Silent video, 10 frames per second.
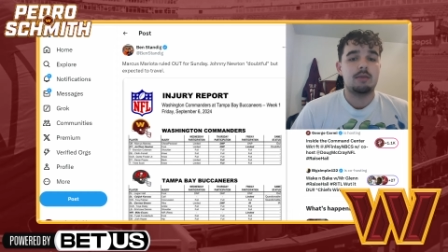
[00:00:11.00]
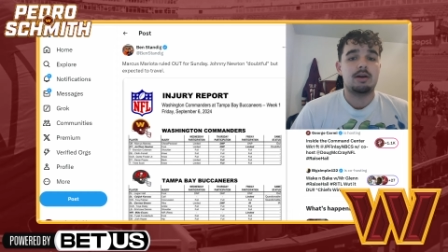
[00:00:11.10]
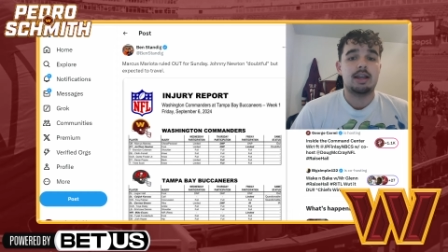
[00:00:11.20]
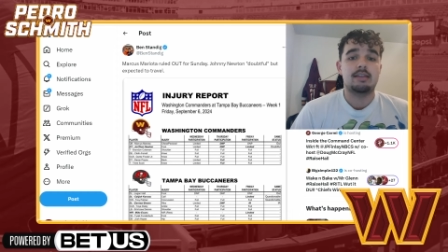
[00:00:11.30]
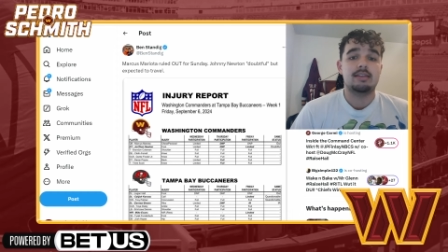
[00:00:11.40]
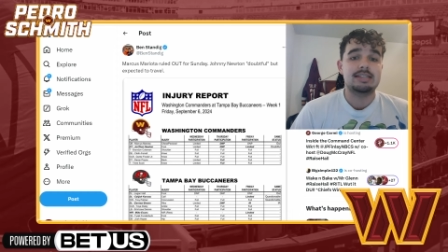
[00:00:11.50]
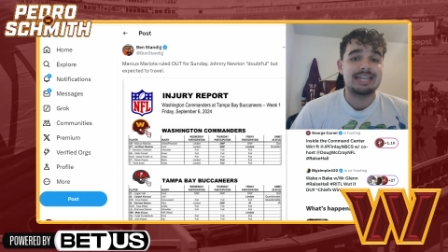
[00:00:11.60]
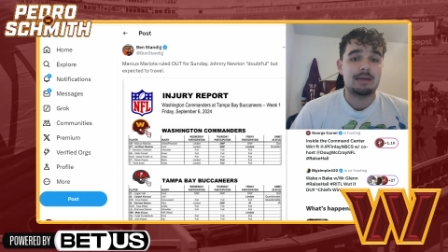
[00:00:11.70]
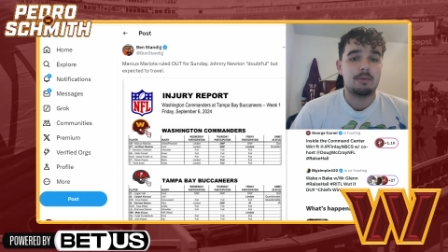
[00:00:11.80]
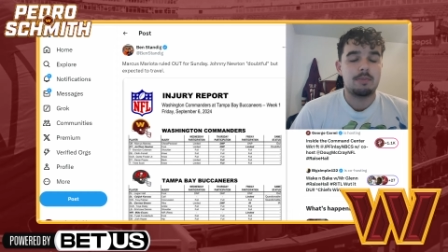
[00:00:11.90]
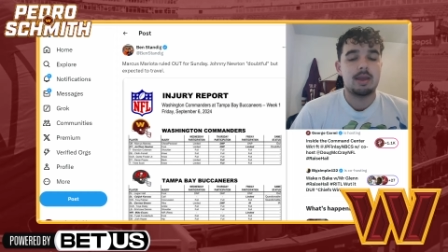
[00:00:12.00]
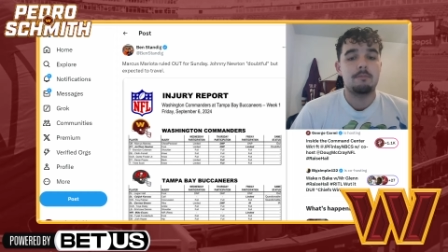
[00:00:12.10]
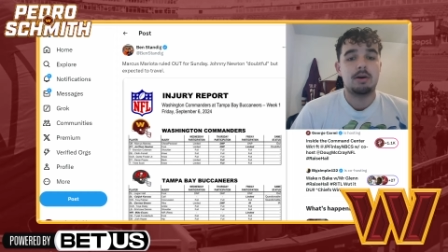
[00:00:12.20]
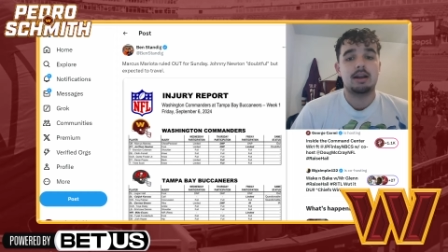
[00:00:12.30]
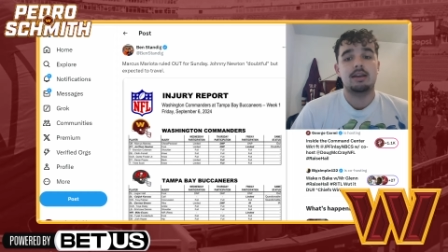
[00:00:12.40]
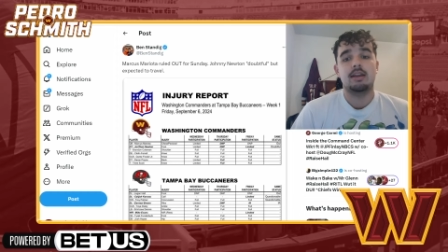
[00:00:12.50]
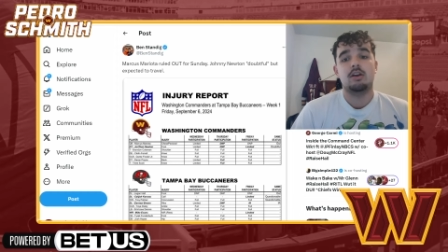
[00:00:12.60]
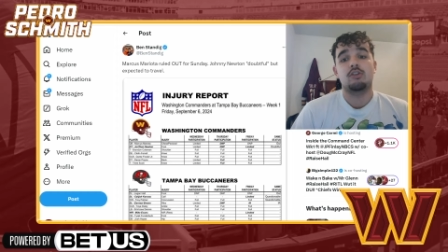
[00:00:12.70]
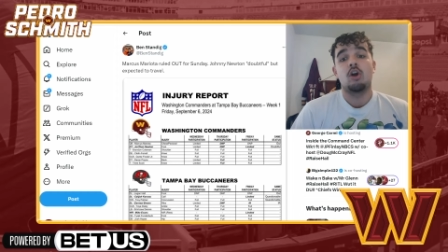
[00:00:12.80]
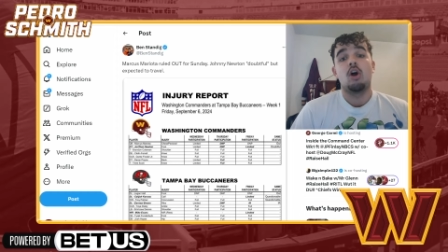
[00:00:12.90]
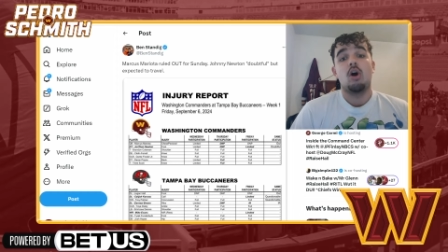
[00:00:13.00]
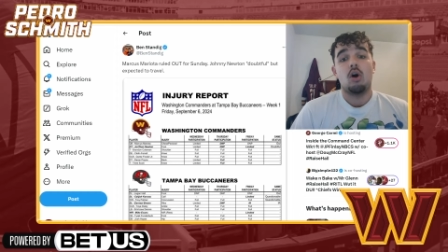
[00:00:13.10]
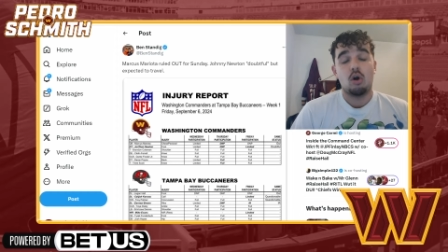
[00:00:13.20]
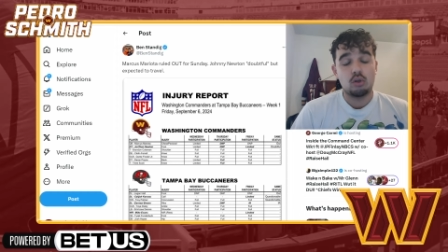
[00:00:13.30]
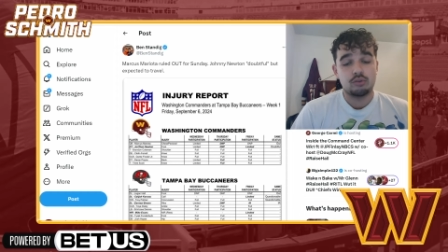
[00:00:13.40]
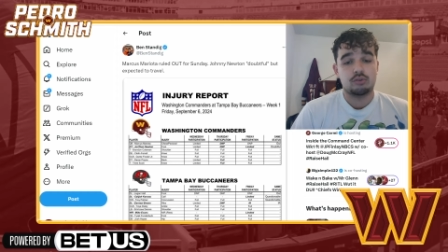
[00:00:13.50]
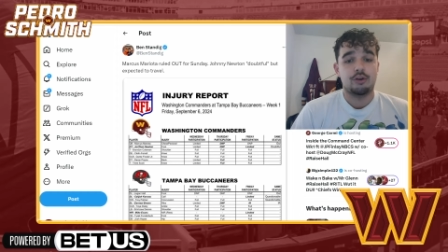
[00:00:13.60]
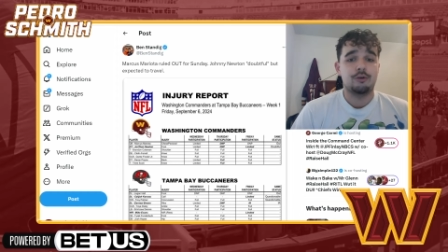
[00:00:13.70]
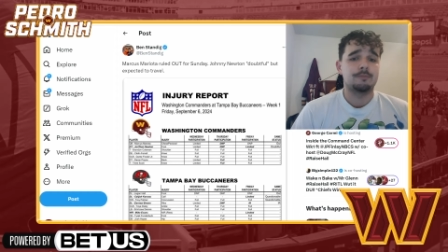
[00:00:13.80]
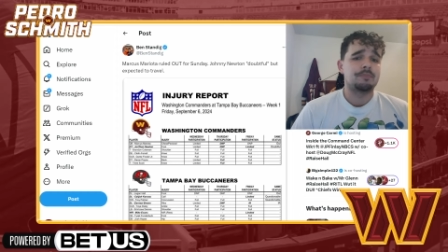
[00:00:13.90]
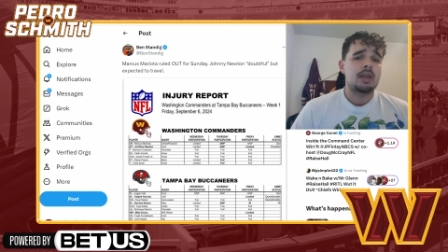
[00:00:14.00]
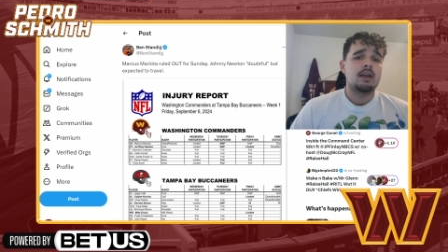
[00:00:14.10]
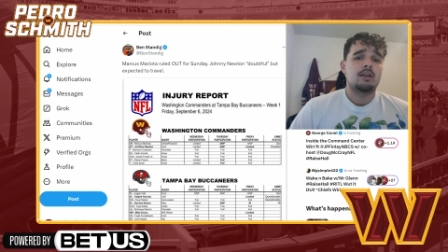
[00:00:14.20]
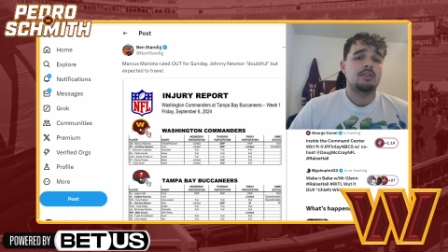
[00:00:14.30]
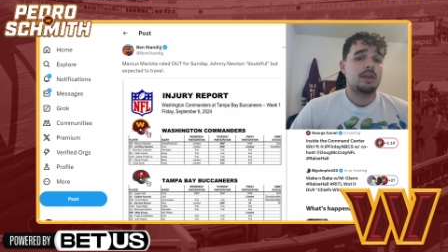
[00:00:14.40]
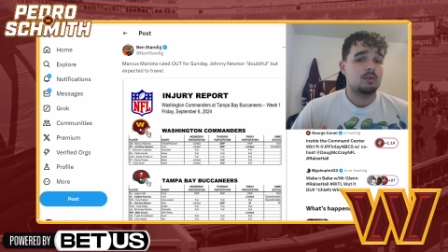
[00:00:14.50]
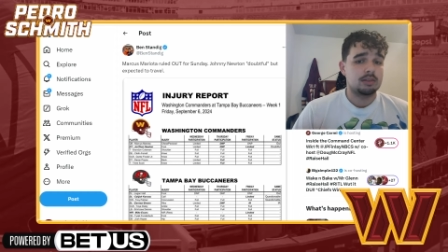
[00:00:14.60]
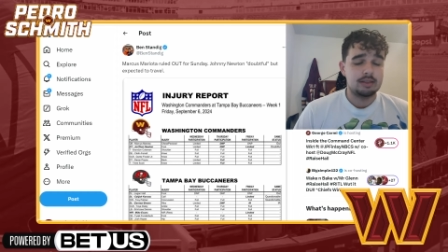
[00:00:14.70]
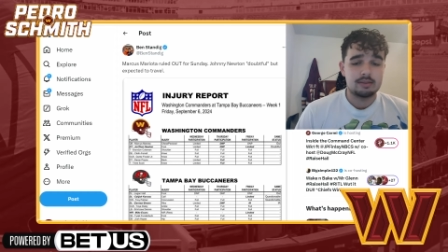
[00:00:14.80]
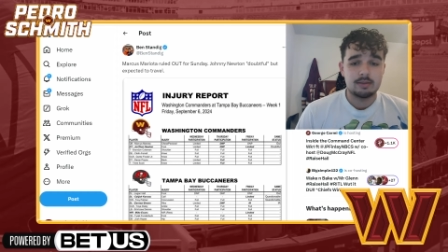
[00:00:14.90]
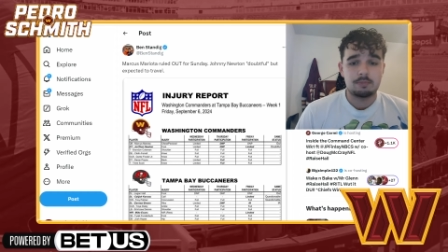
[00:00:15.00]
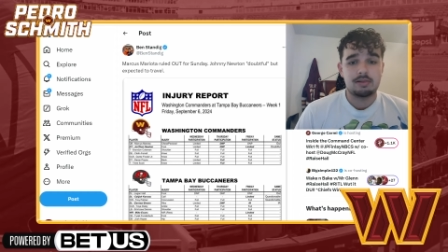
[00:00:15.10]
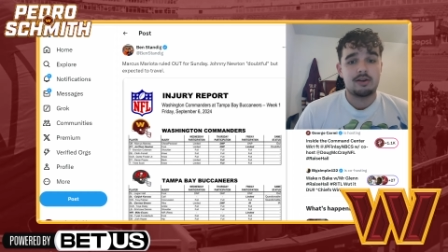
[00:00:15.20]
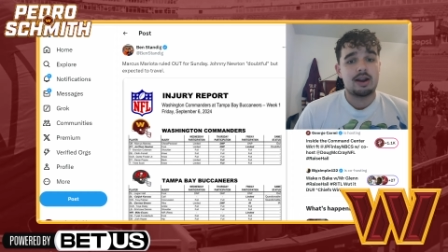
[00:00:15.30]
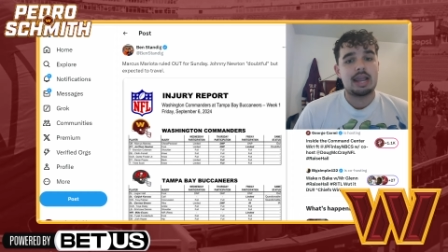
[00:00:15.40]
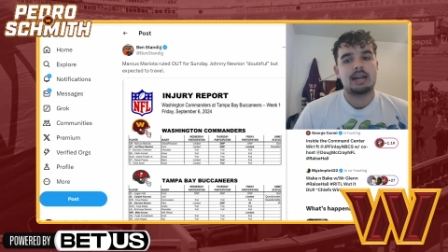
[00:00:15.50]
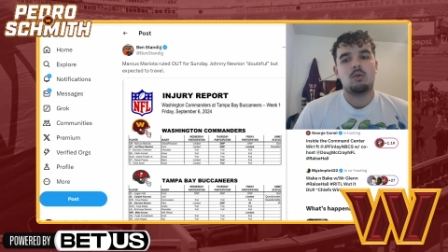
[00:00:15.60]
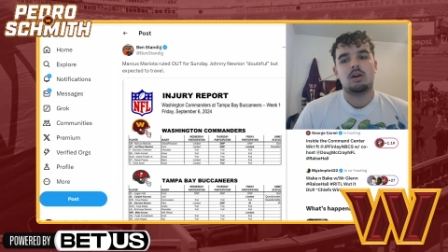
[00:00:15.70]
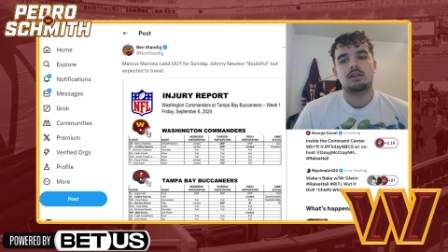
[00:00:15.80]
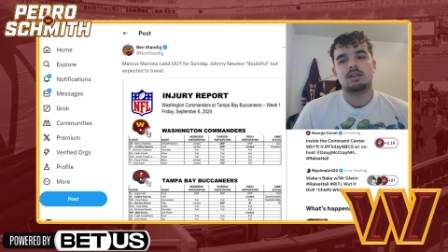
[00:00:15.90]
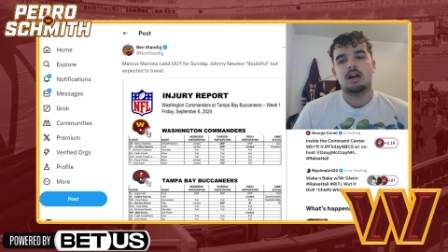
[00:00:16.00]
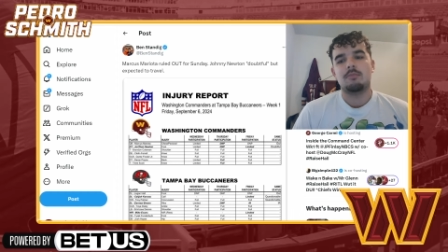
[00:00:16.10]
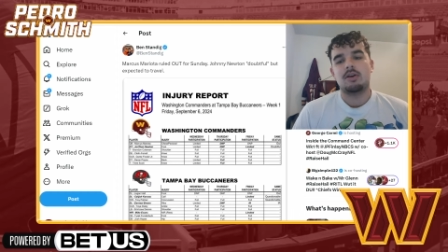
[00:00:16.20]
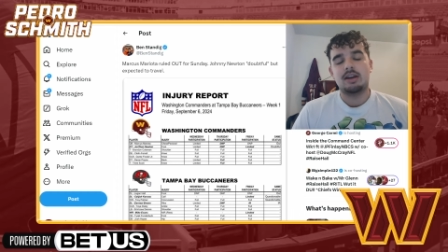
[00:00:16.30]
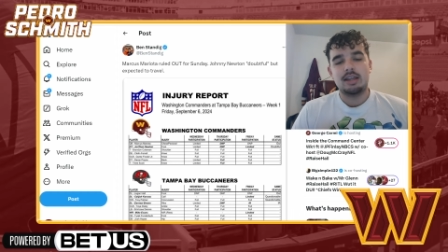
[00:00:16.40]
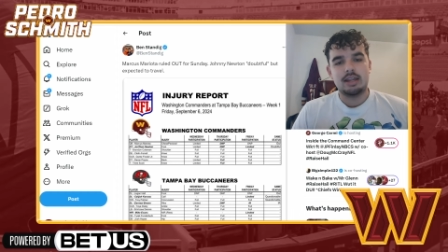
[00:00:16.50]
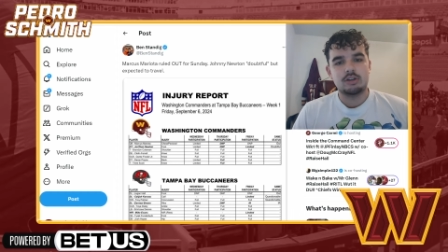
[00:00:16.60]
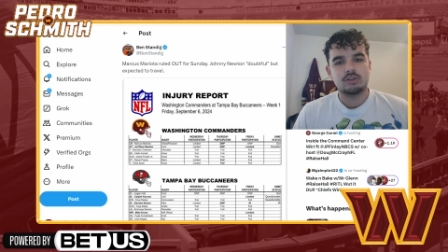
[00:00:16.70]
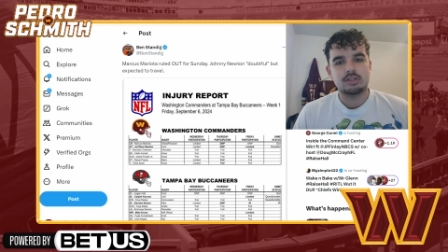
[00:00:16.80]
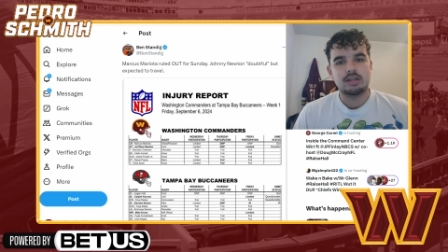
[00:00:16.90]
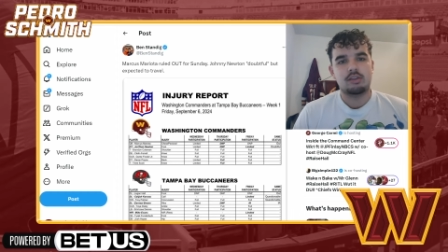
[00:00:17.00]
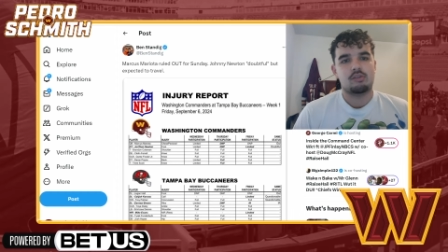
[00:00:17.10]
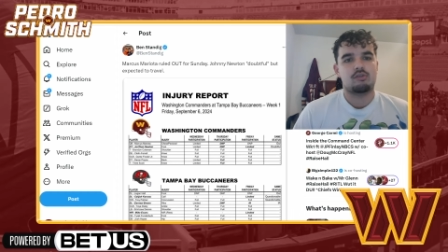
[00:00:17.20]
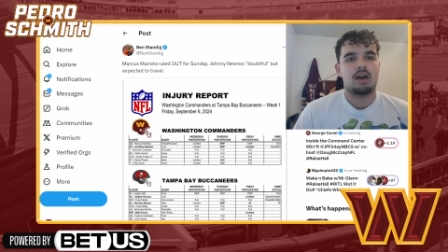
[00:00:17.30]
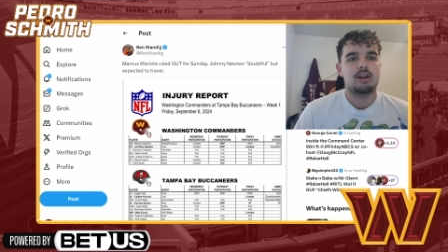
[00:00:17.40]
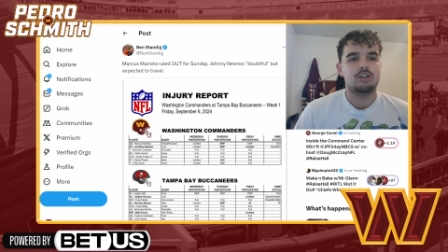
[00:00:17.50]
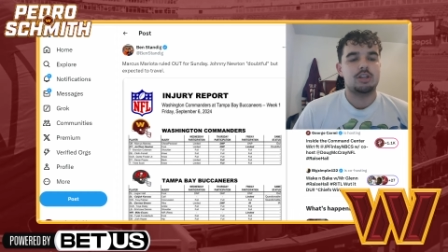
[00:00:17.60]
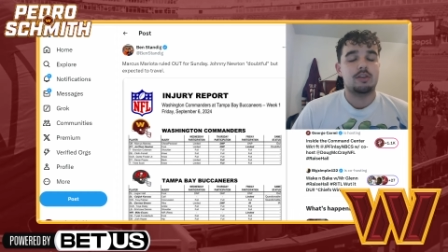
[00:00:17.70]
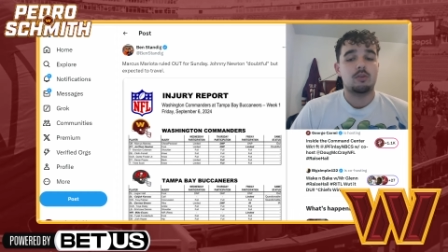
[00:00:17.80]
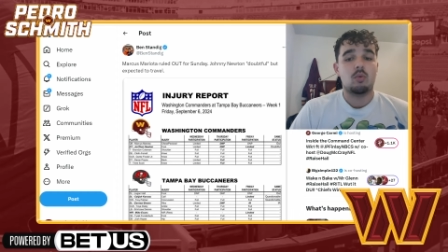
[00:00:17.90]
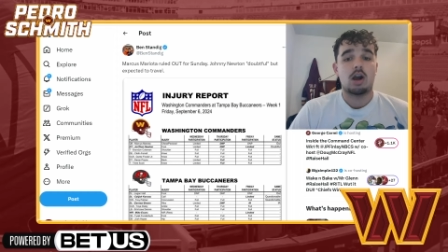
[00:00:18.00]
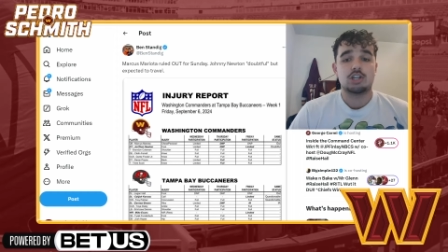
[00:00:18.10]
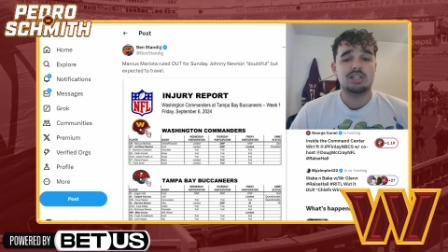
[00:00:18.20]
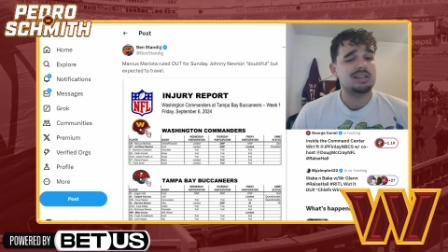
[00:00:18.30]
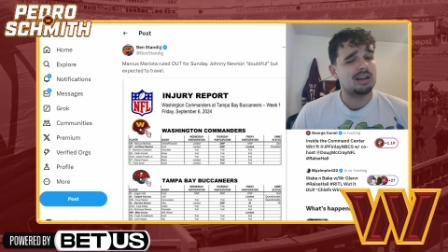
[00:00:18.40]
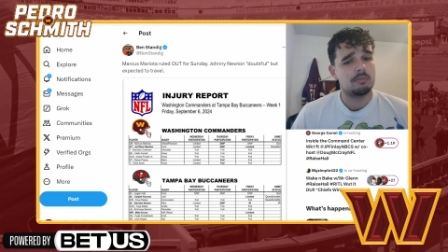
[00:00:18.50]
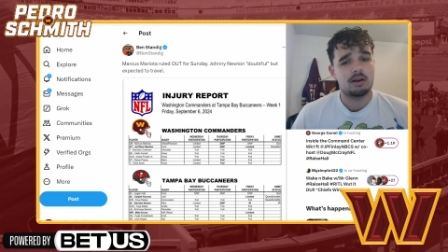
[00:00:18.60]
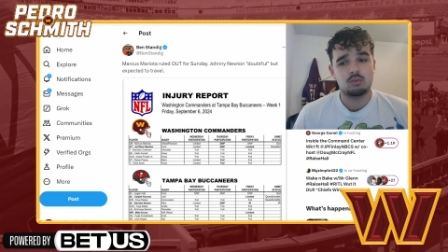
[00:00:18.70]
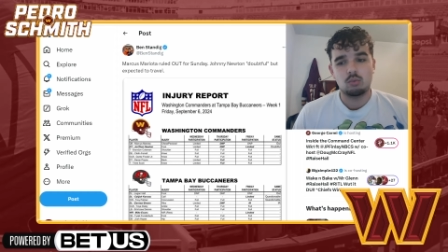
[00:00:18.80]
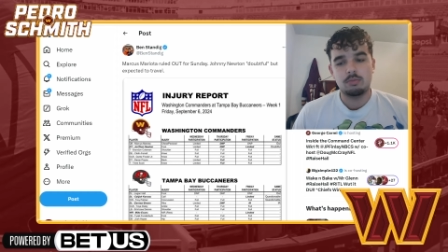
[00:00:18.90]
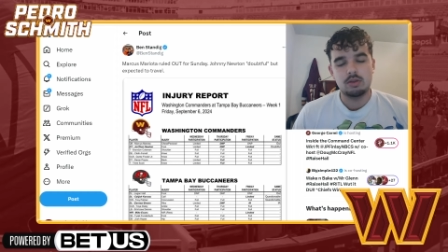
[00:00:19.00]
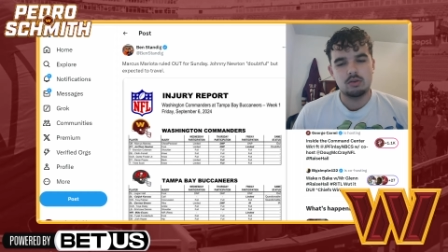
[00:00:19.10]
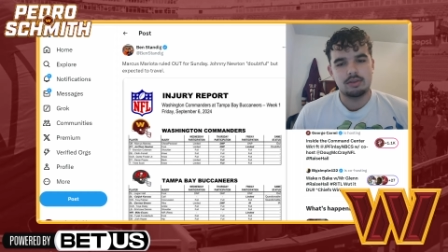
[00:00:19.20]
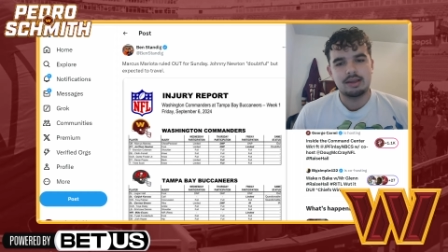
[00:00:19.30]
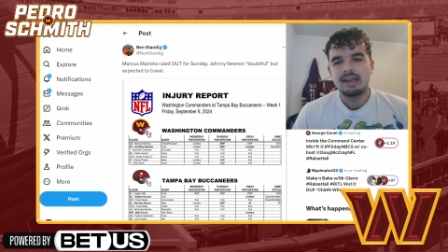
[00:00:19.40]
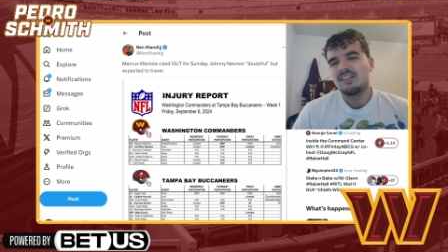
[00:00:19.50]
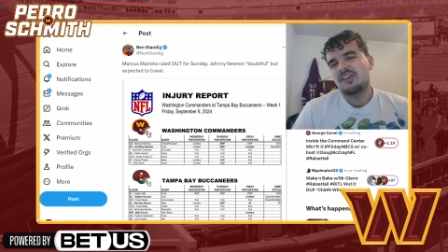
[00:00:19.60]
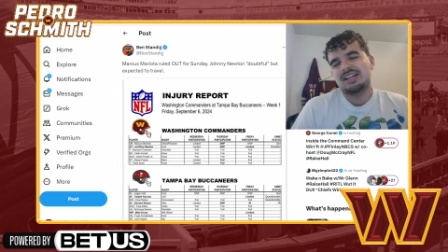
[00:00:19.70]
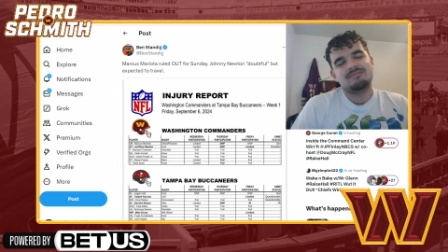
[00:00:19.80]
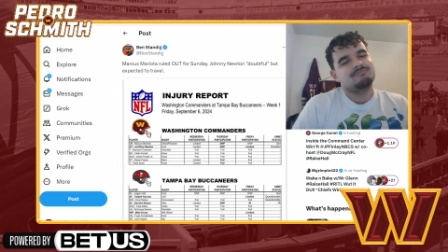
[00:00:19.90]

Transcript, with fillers: against the Tampa Bay Buccaneers. Also, they released a player, and I want to talk about an interesting strategy that the Washington Commanders will be using that I